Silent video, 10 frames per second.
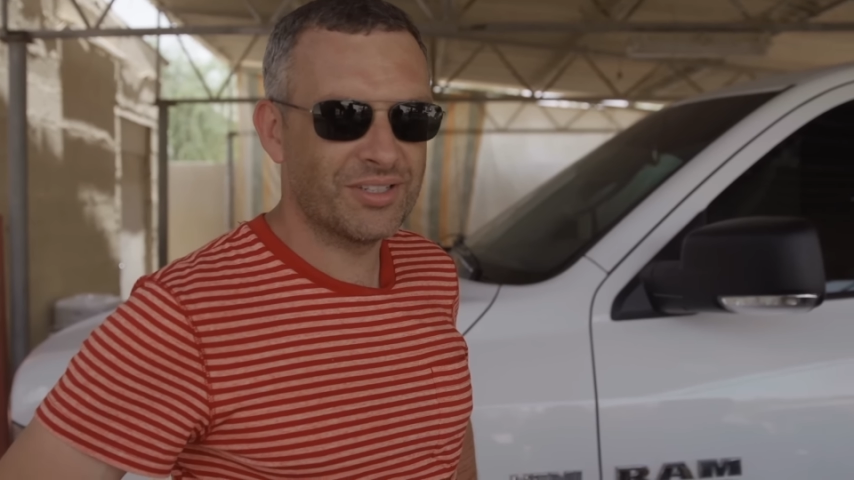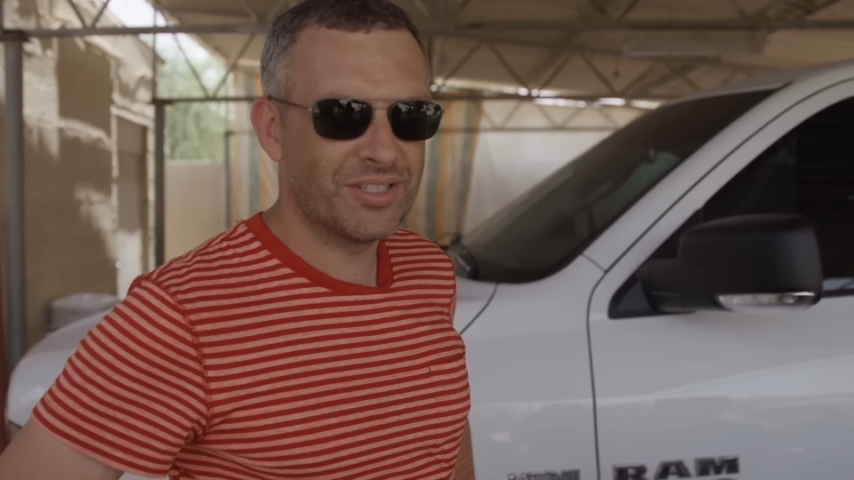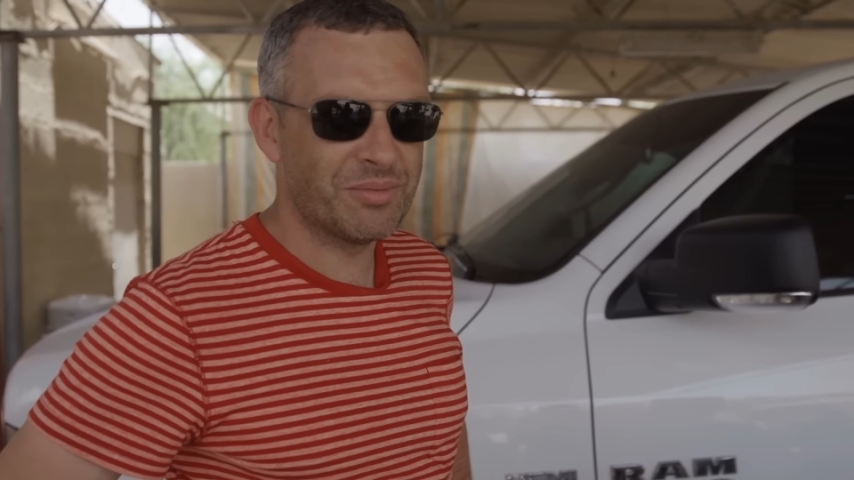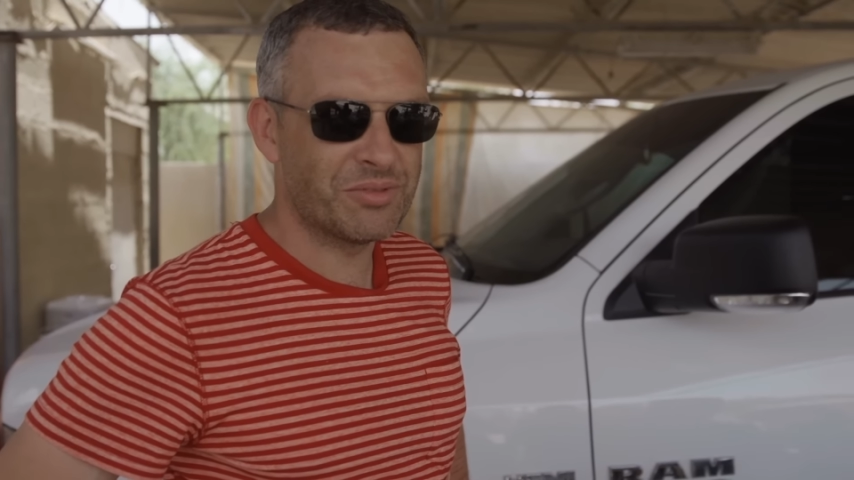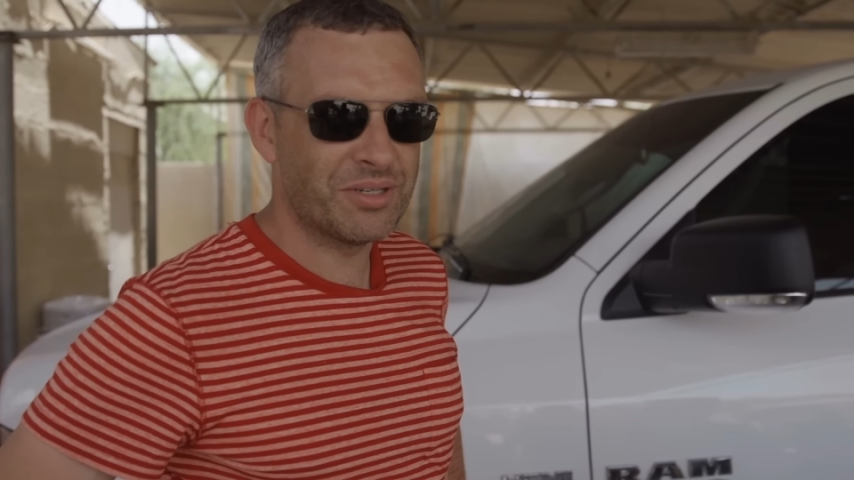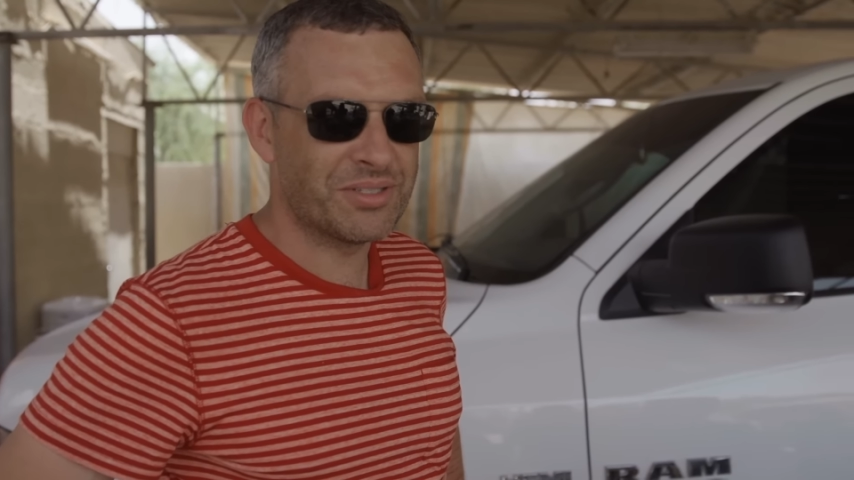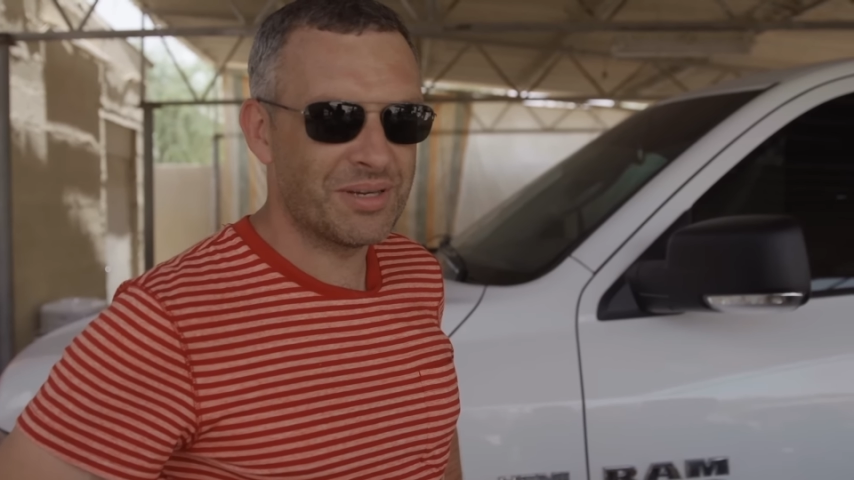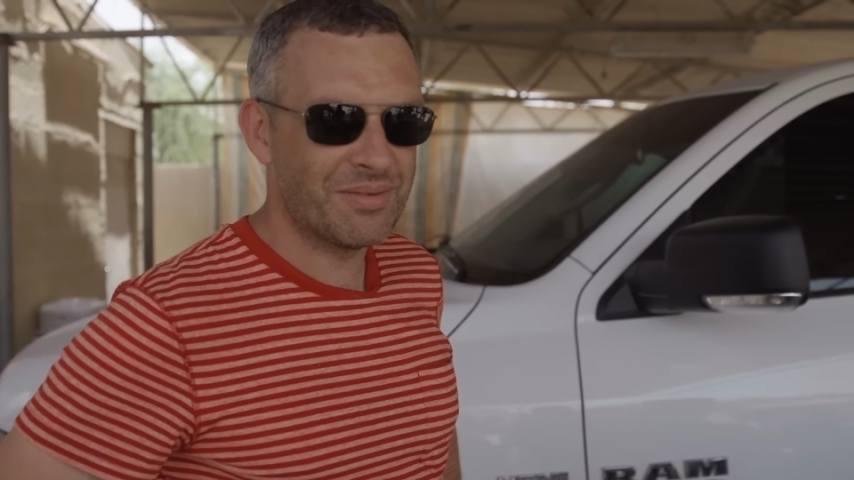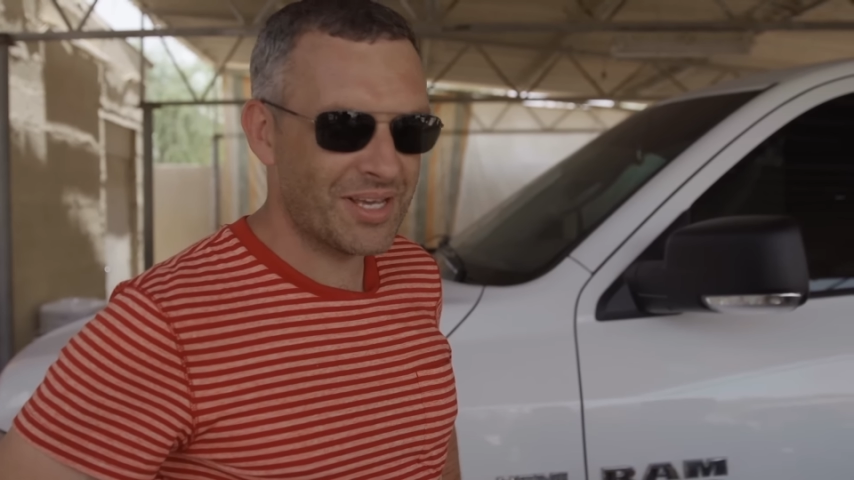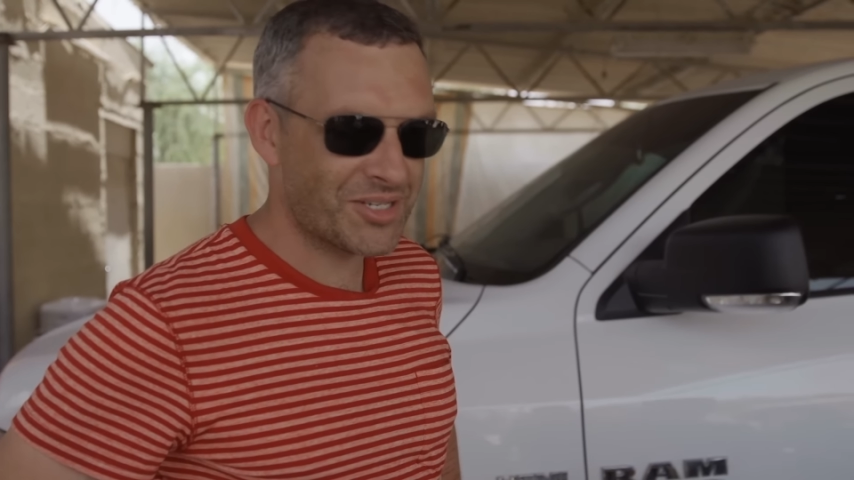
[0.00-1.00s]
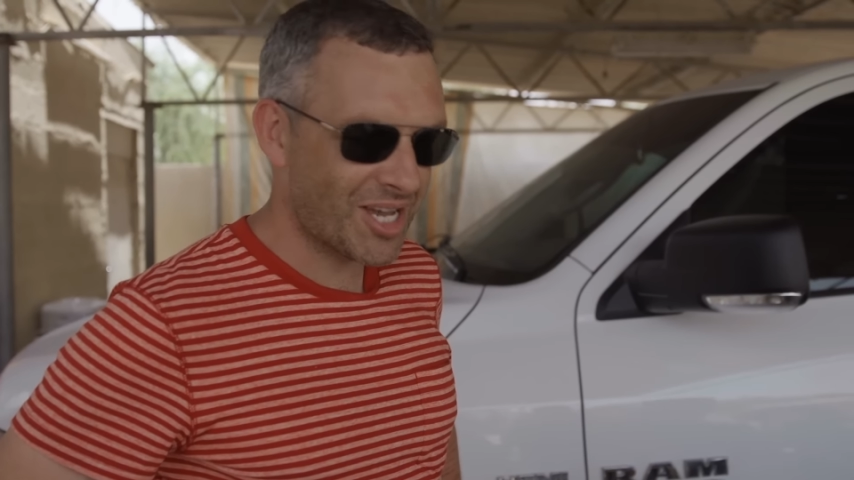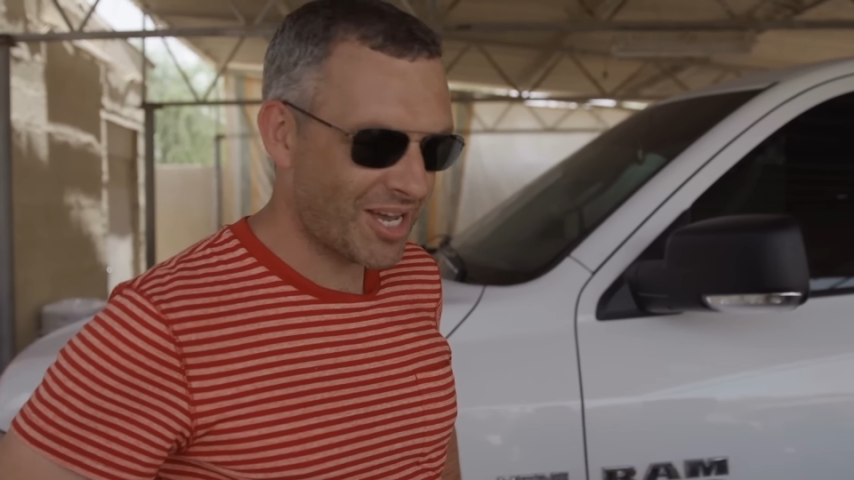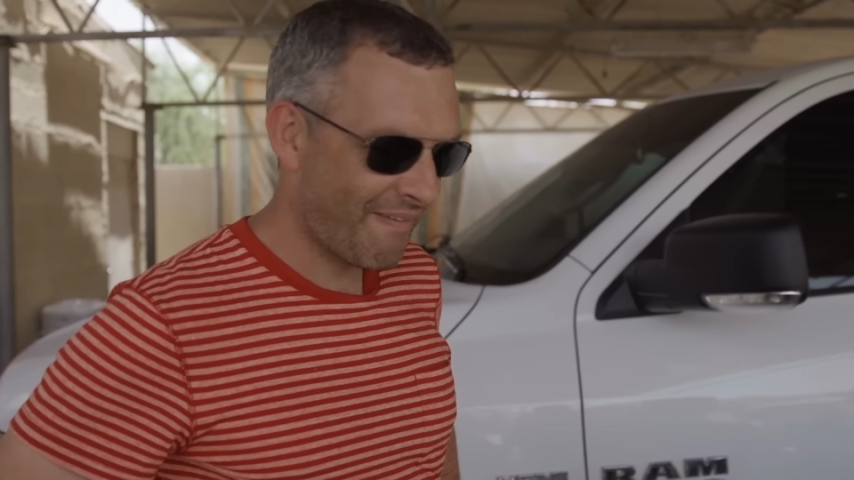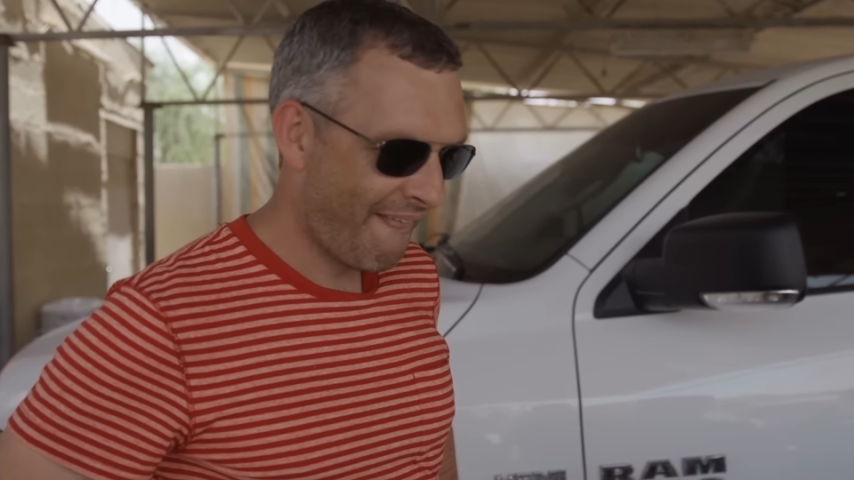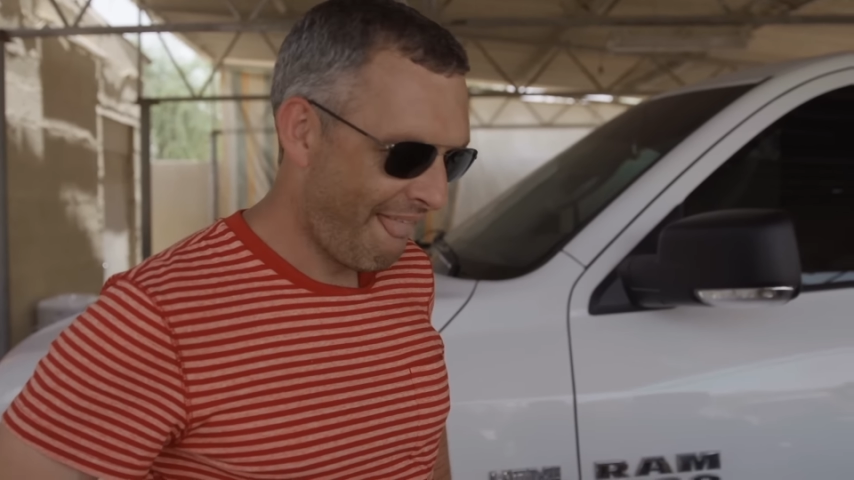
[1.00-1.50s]
and D T Team
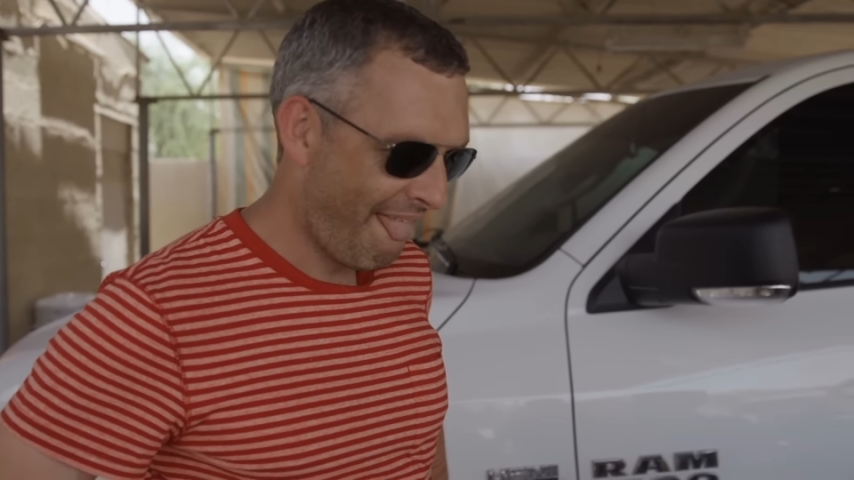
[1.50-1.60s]
Nissan.